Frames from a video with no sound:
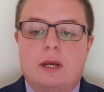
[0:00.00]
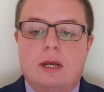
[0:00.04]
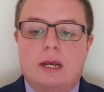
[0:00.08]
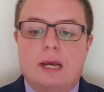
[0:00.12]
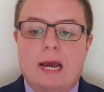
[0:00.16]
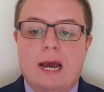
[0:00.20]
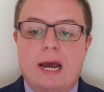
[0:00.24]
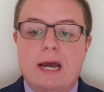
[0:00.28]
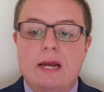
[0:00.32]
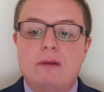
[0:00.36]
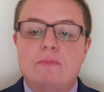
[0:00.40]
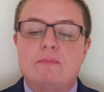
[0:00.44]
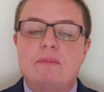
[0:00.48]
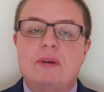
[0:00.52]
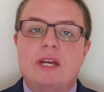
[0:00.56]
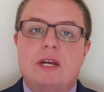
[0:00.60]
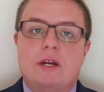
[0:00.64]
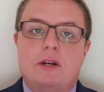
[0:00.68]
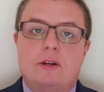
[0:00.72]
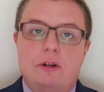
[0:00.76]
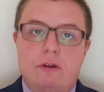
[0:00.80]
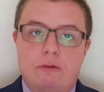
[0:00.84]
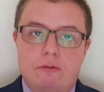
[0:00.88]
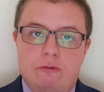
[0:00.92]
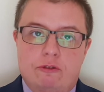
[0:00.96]
can be a
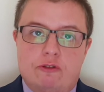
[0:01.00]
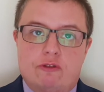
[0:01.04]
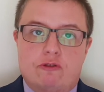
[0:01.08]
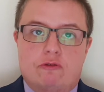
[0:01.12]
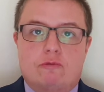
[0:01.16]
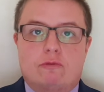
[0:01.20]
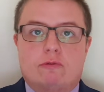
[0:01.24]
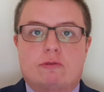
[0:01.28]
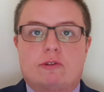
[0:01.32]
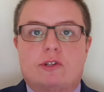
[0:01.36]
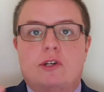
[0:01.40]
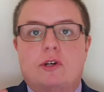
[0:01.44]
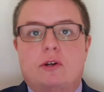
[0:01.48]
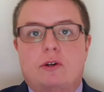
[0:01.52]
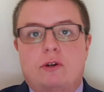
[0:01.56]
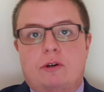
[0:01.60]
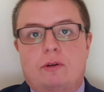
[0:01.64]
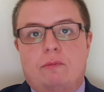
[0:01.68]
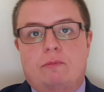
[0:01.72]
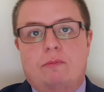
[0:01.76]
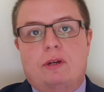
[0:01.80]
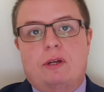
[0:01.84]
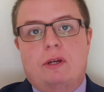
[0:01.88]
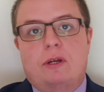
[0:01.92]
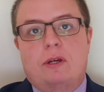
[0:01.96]
neutral
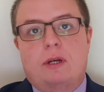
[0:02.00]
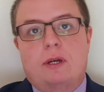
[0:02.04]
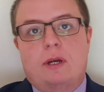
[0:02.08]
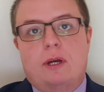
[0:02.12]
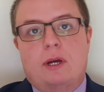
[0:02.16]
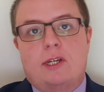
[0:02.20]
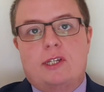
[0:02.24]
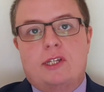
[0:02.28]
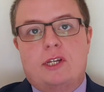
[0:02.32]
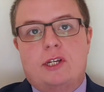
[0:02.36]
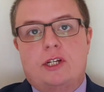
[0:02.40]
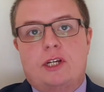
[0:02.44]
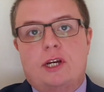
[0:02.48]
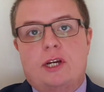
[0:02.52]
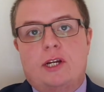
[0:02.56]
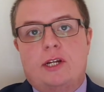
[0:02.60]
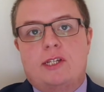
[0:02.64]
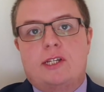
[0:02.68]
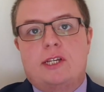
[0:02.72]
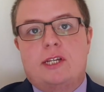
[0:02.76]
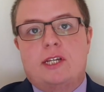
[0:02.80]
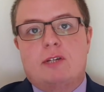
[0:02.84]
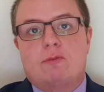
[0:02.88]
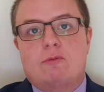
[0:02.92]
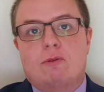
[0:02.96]
term as in
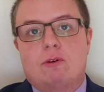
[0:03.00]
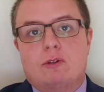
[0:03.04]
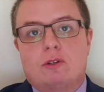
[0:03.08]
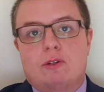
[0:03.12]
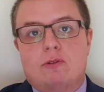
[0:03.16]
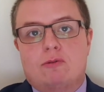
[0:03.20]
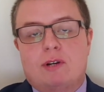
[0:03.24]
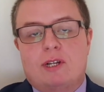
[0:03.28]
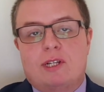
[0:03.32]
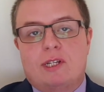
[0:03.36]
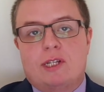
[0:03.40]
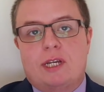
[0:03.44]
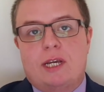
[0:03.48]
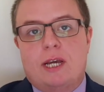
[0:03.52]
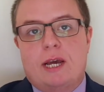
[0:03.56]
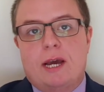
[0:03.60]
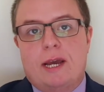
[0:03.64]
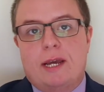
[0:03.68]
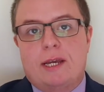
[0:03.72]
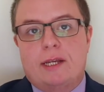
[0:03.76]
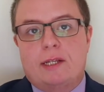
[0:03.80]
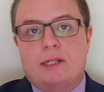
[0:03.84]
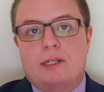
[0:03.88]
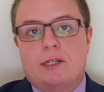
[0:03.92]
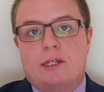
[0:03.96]
Genesis
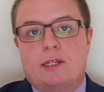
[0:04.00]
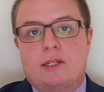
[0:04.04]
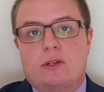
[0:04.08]
1:28,